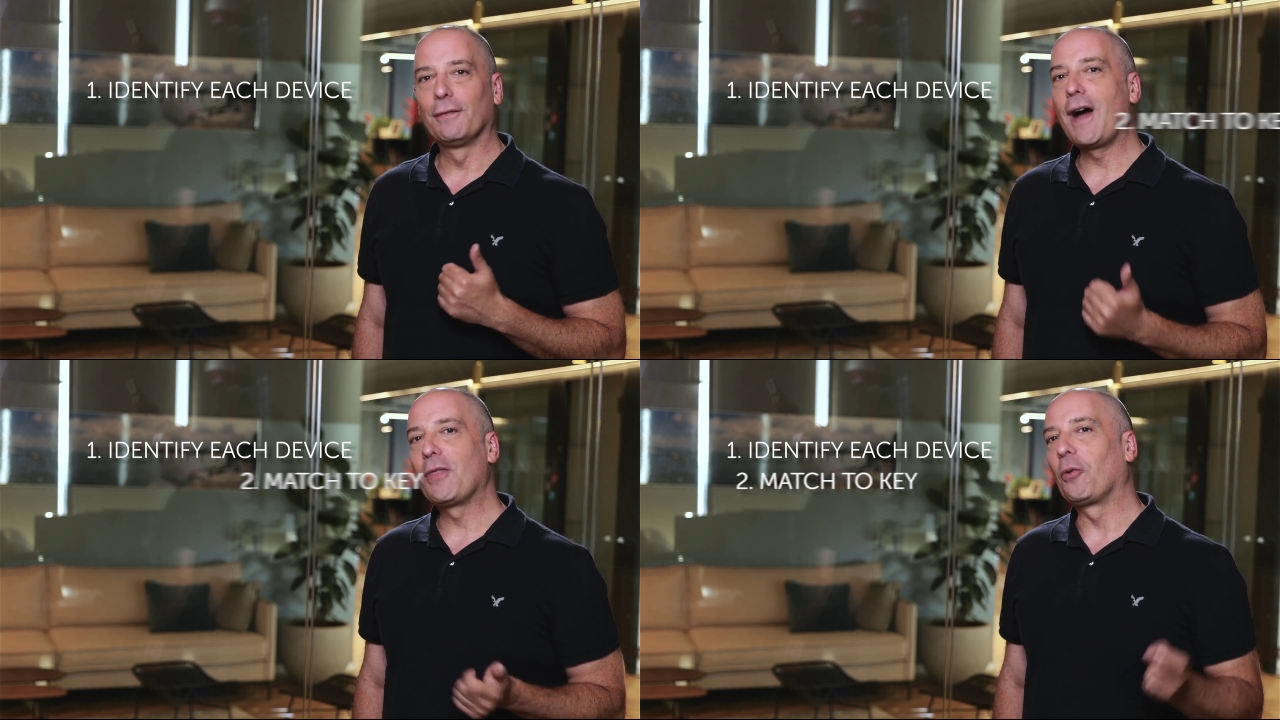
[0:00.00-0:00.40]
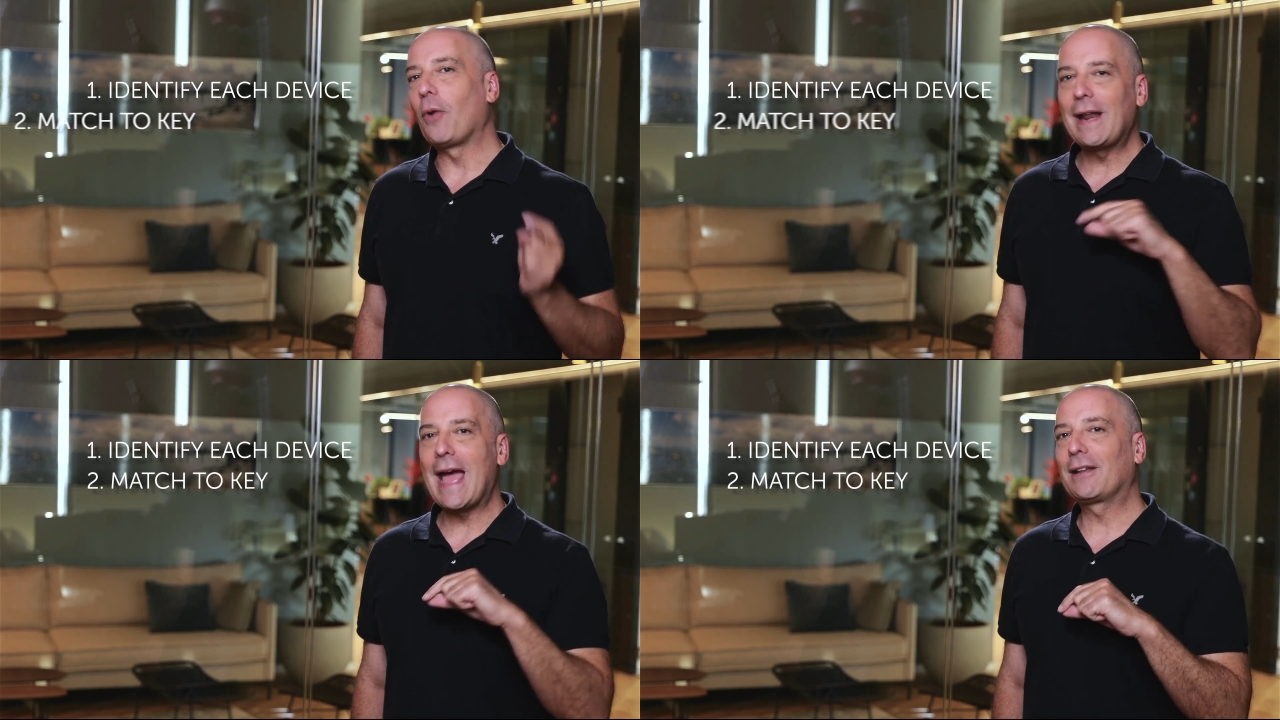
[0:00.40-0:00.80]
going to find the
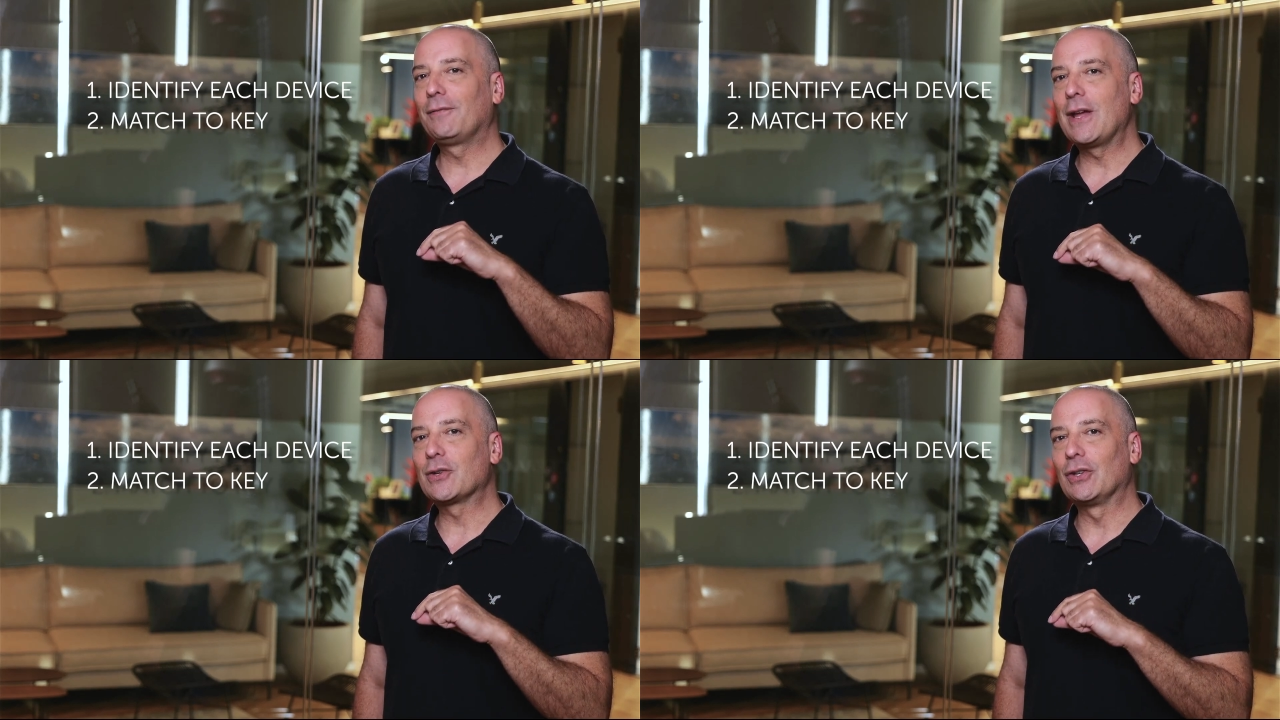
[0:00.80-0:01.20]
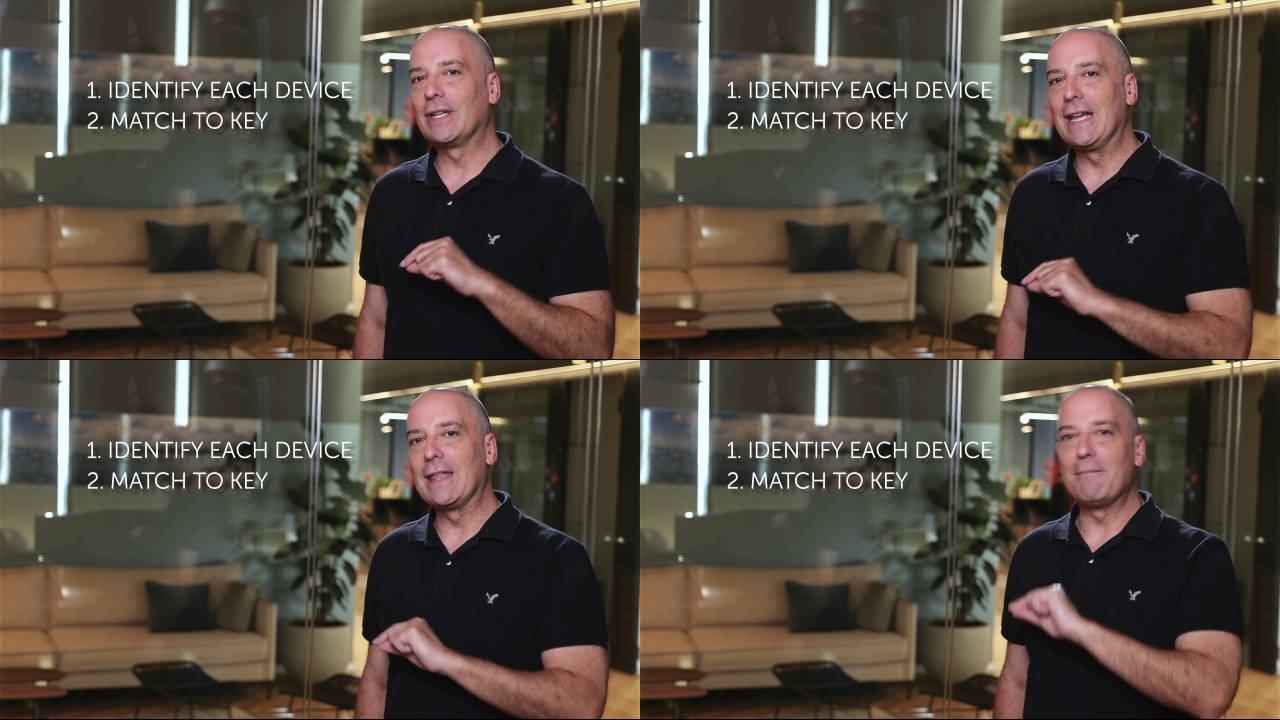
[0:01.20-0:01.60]
right activation
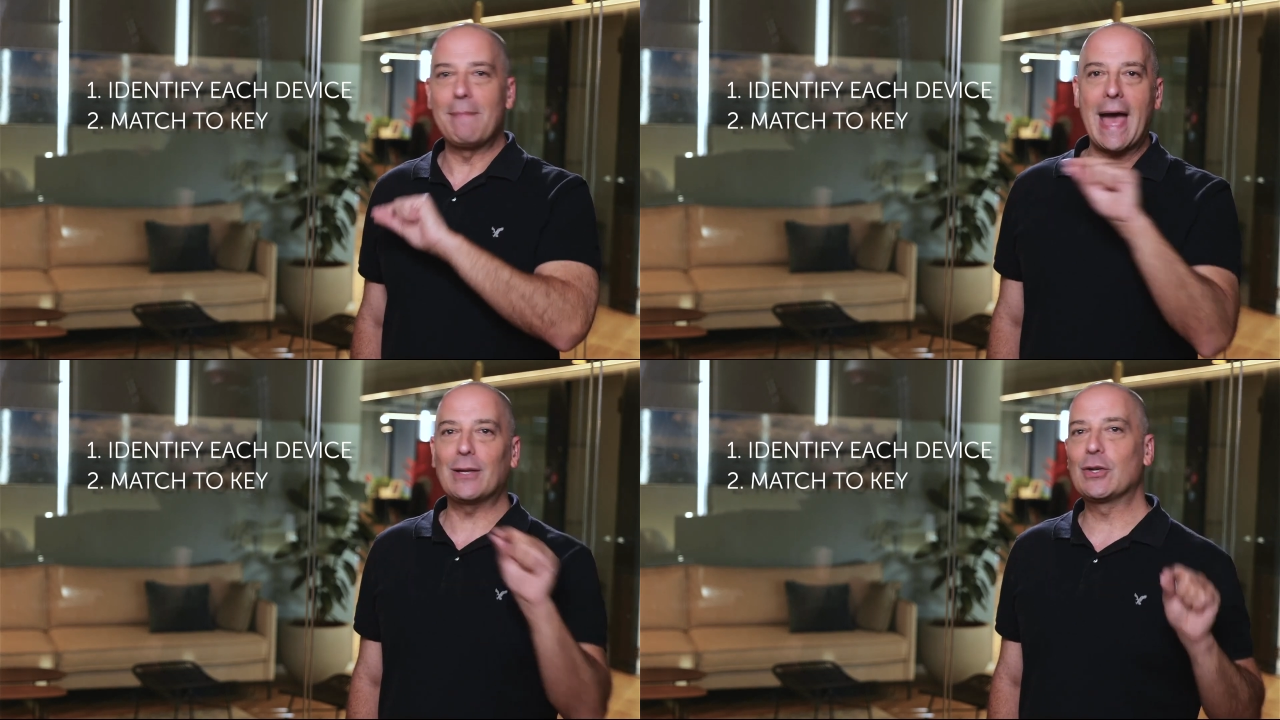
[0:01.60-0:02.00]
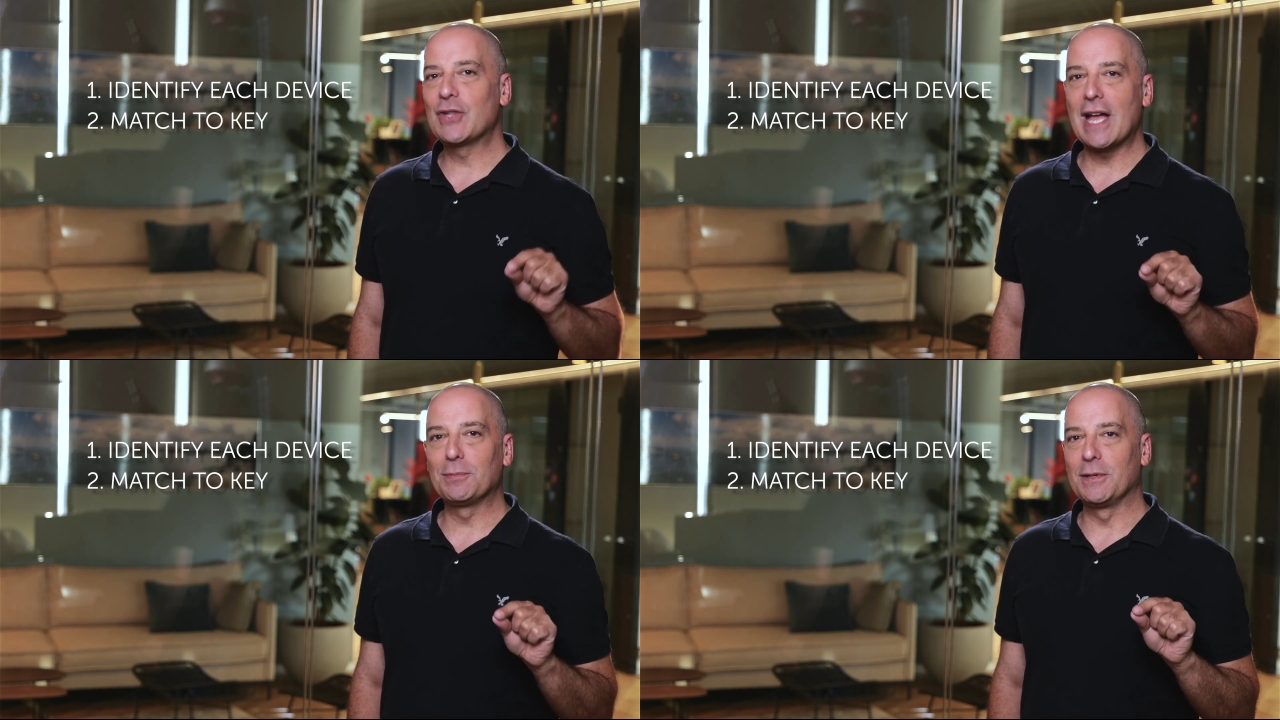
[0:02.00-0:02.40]
key that
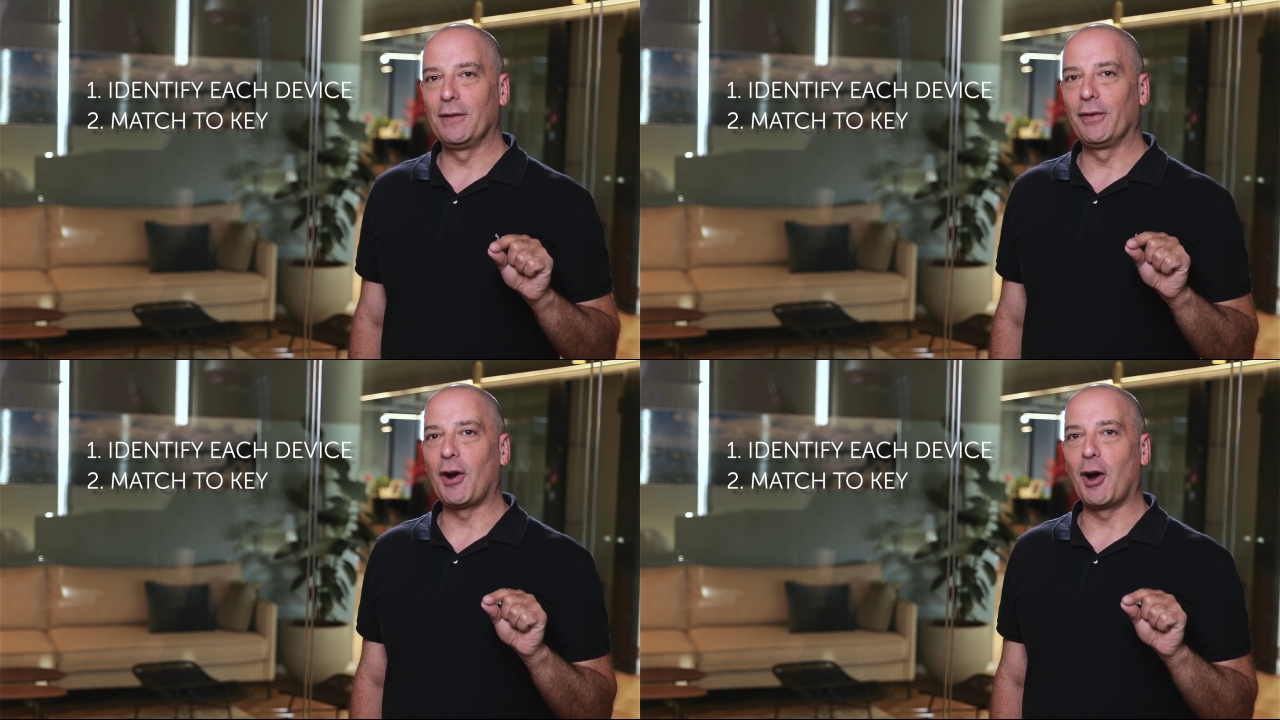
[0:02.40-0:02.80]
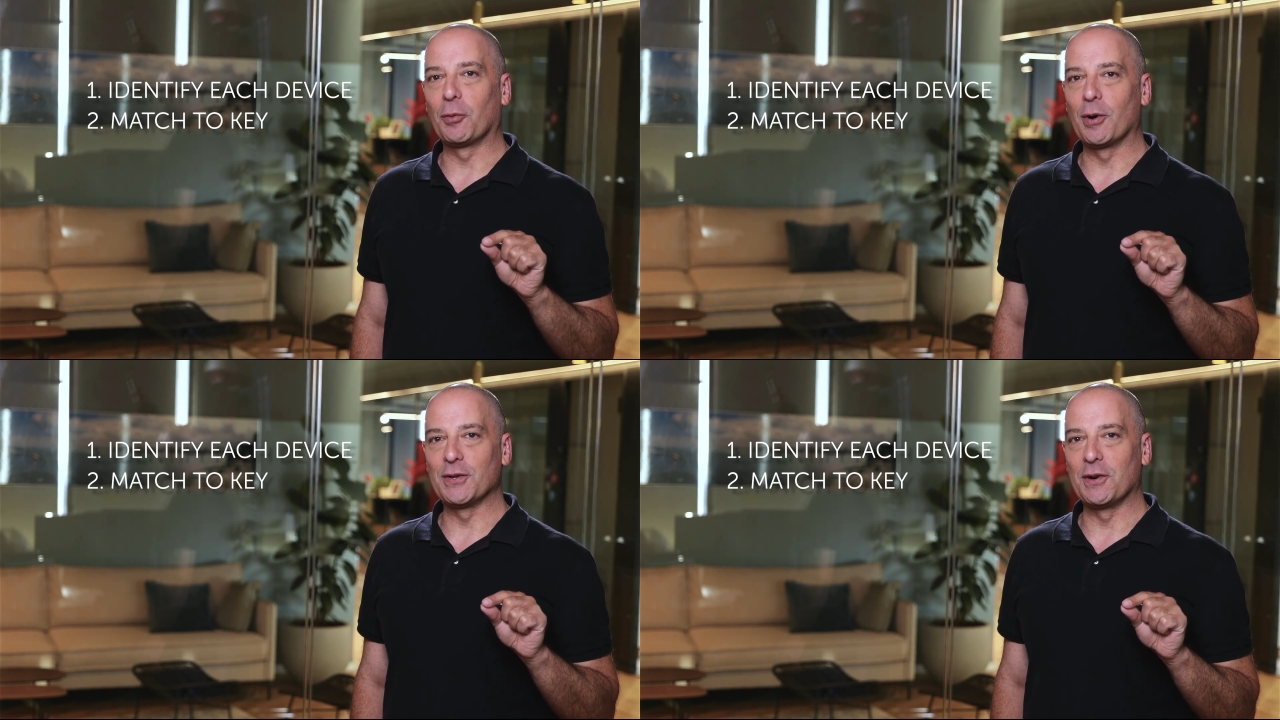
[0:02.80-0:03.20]
matches that specific
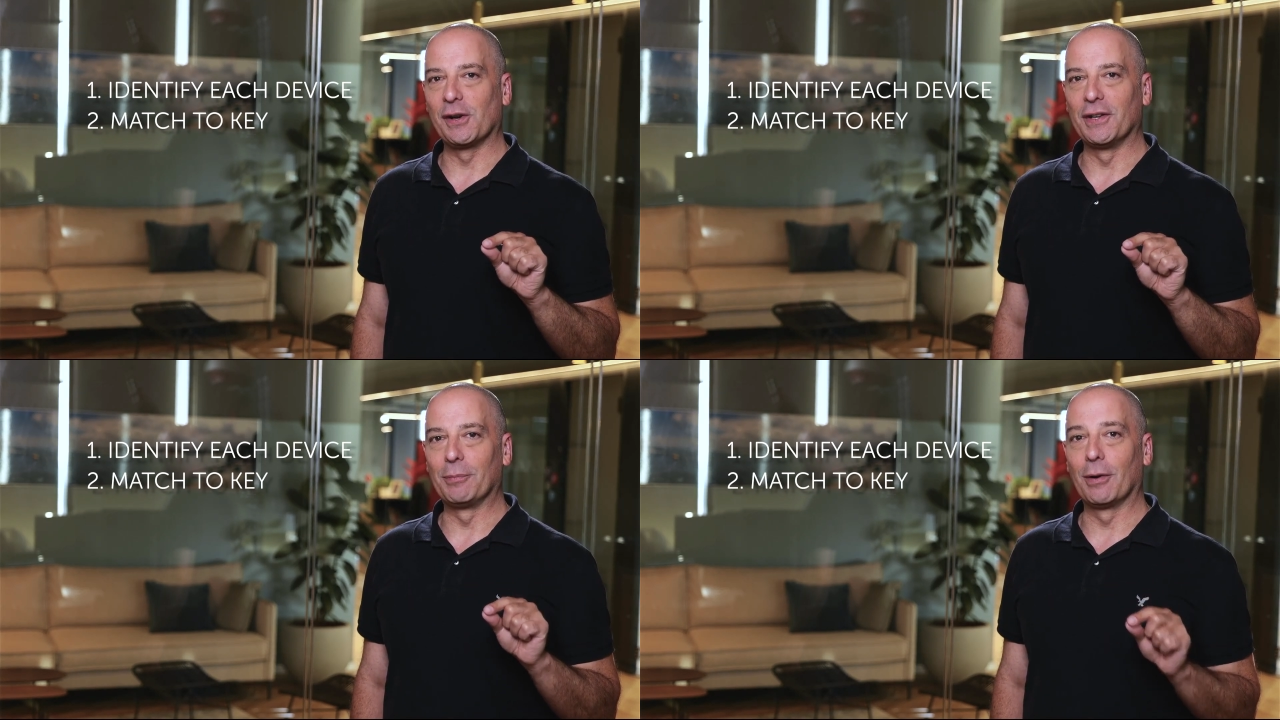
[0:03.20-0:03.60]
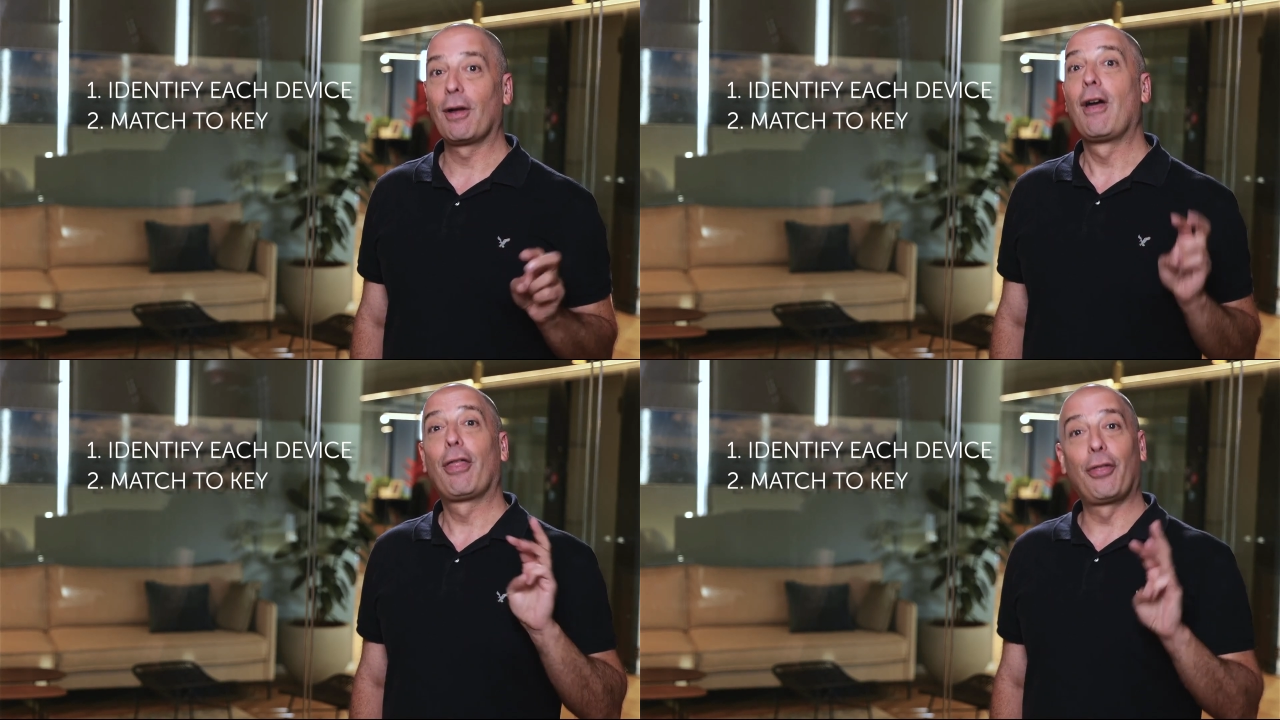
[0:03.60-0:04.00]
hardware serial number.